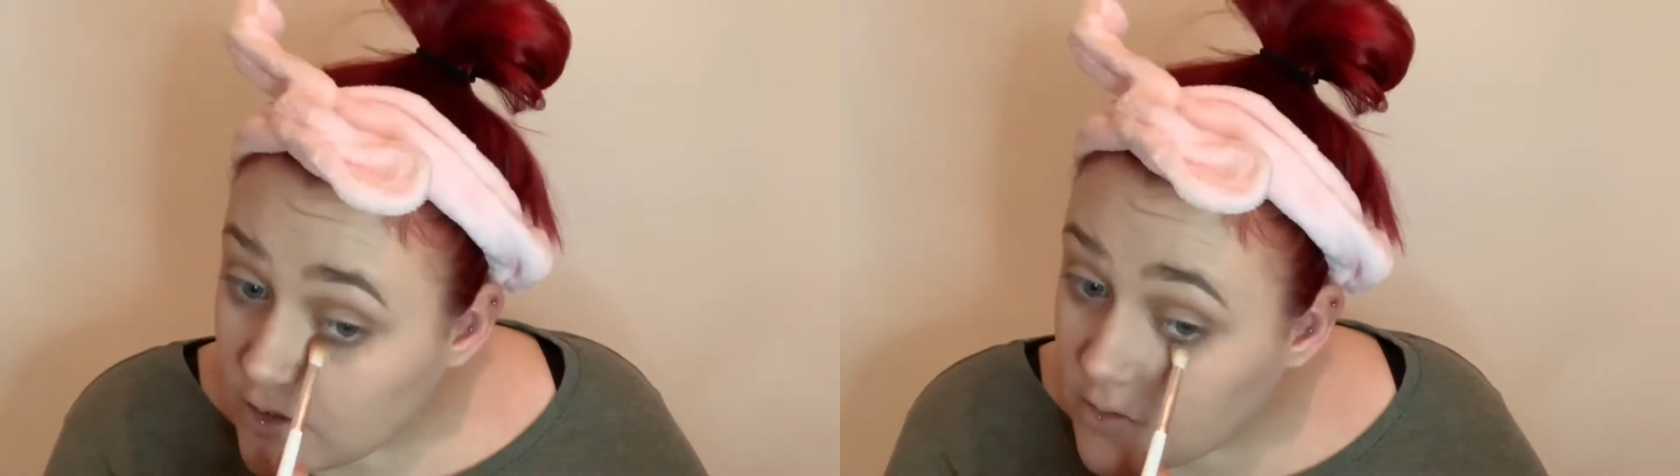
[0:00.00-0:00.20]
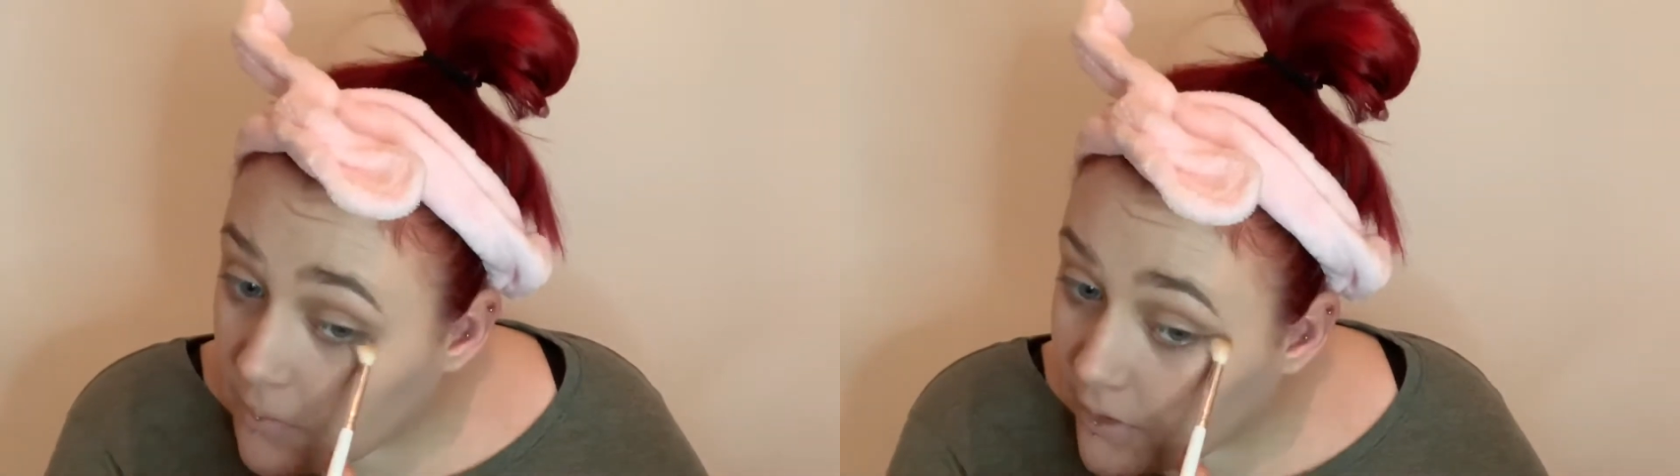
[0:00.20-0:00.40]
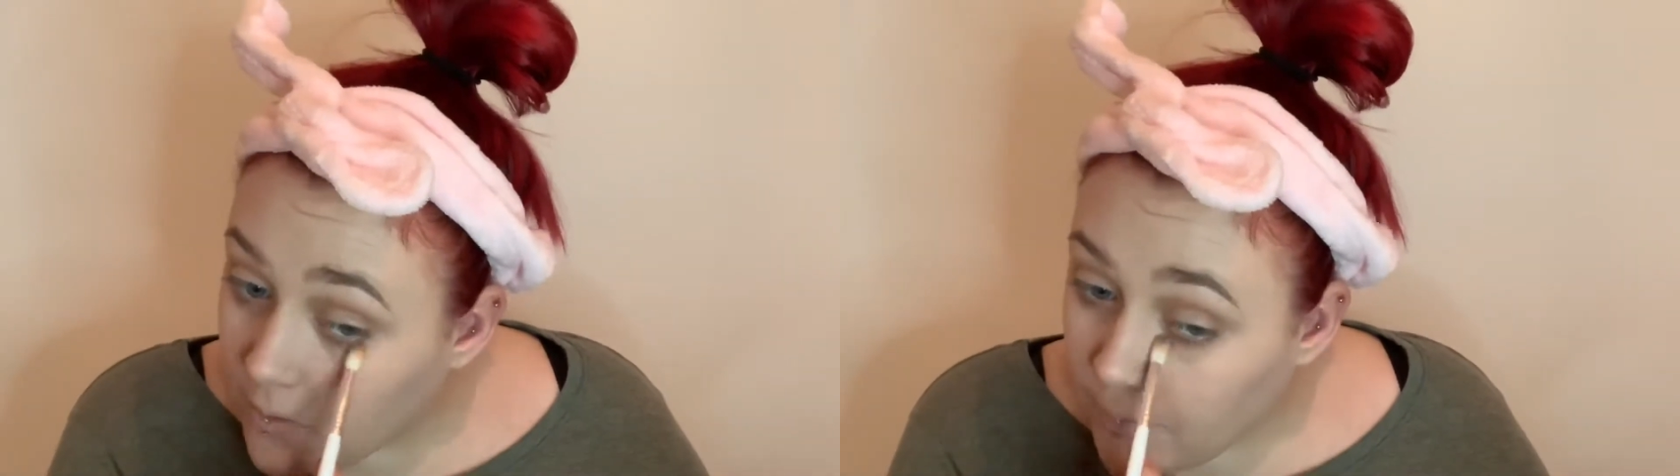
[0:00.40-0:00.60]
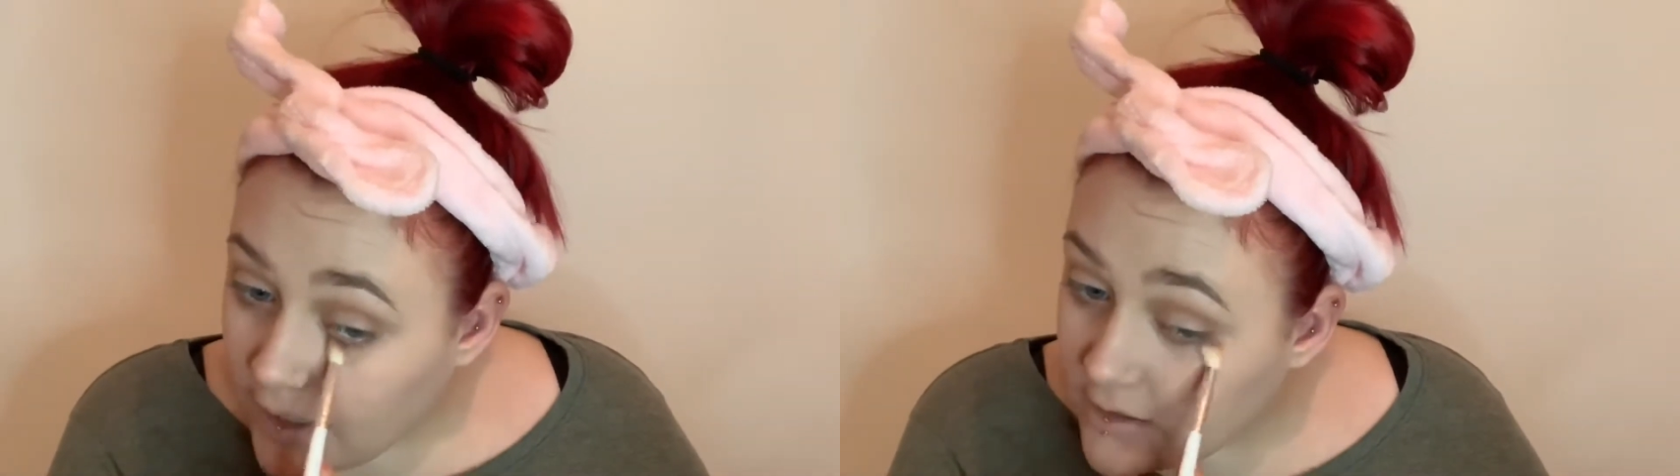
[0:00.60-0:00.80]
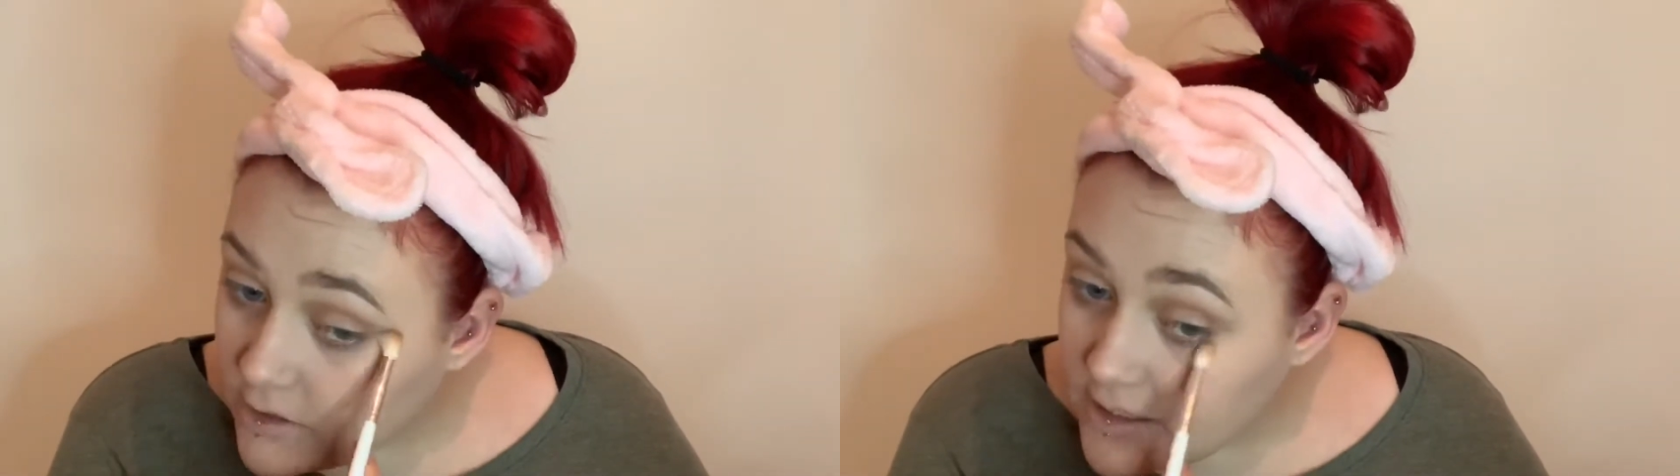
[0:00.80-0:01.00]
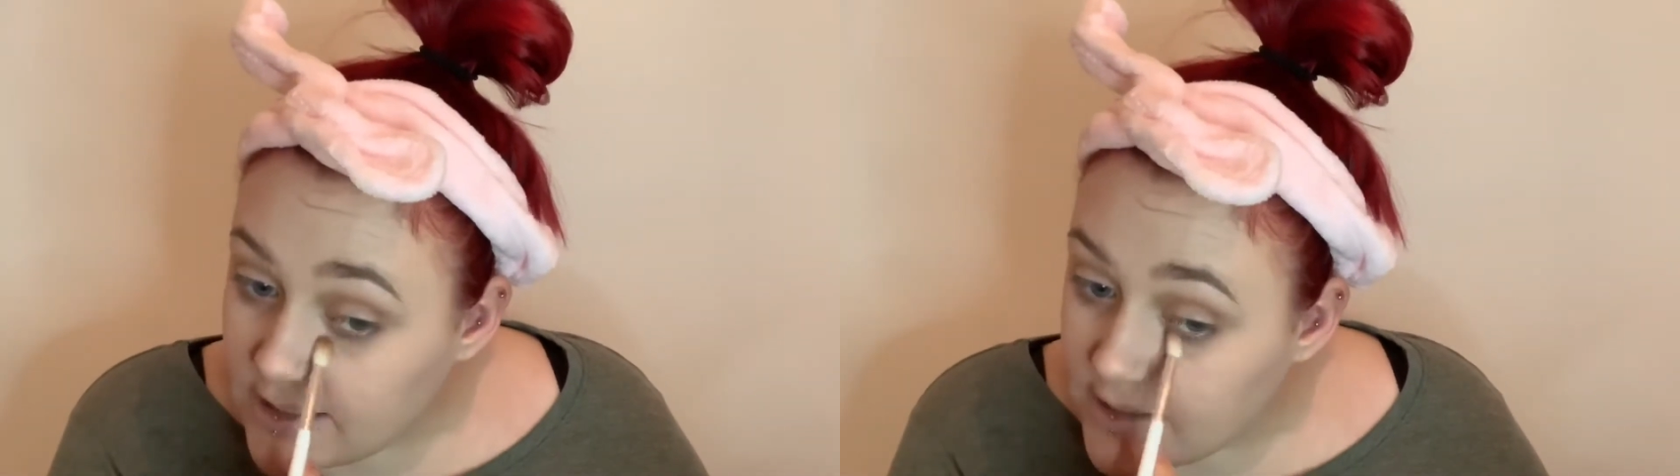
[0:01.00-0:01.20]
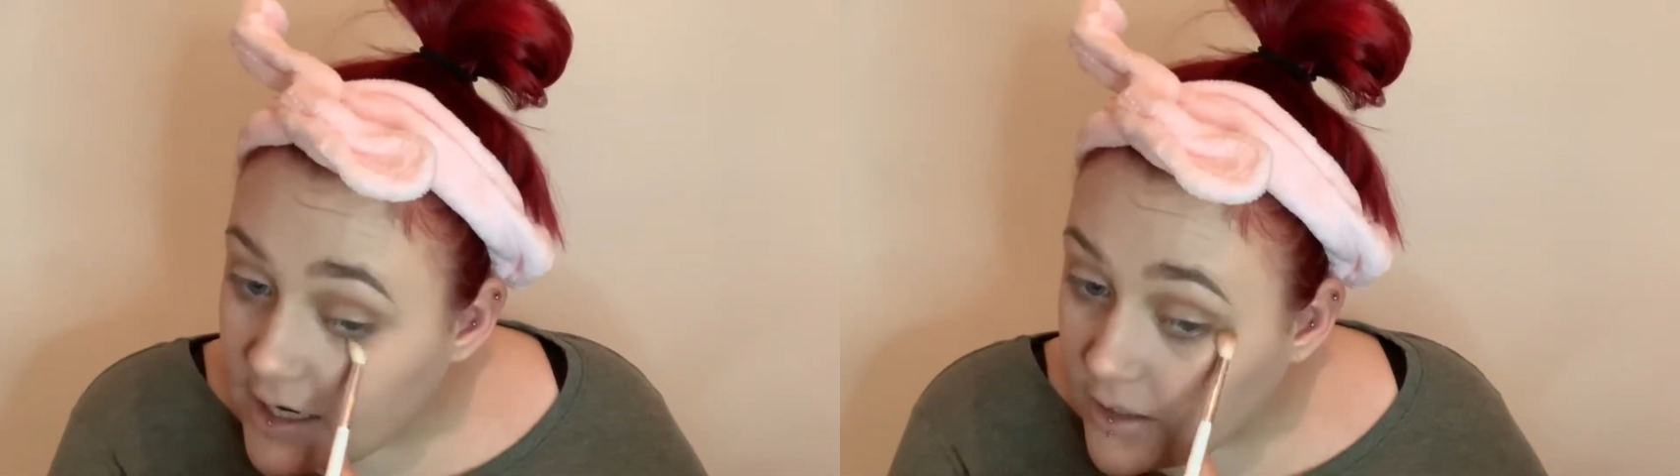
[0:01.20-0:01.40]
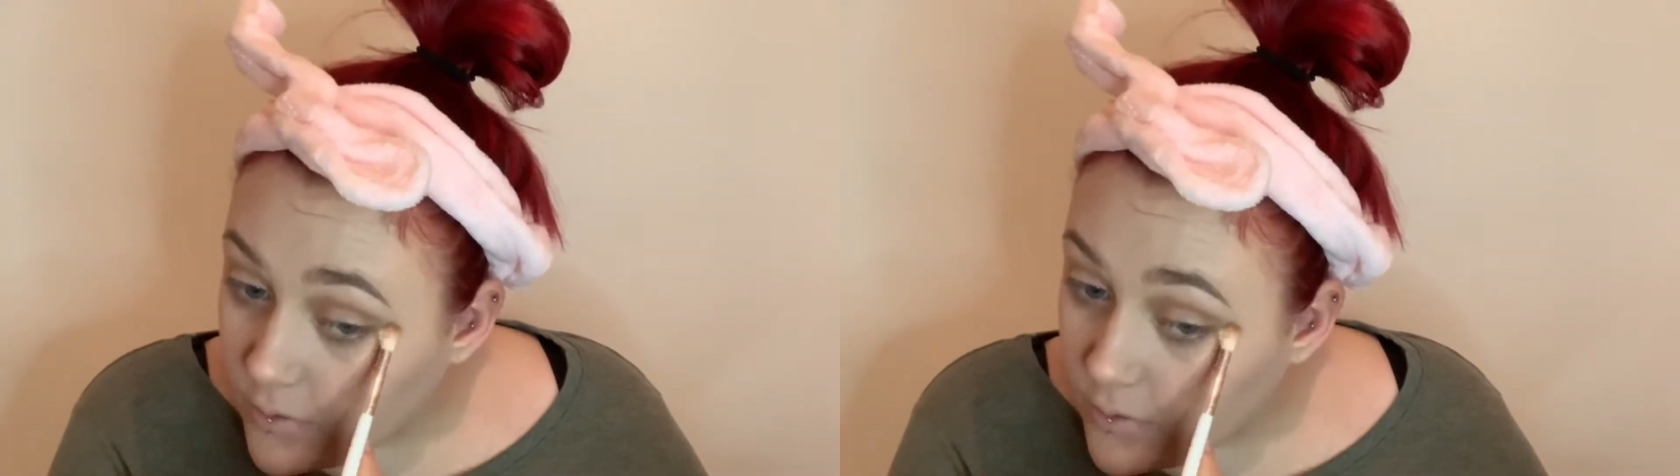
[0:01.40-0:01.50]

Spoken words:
something better instead,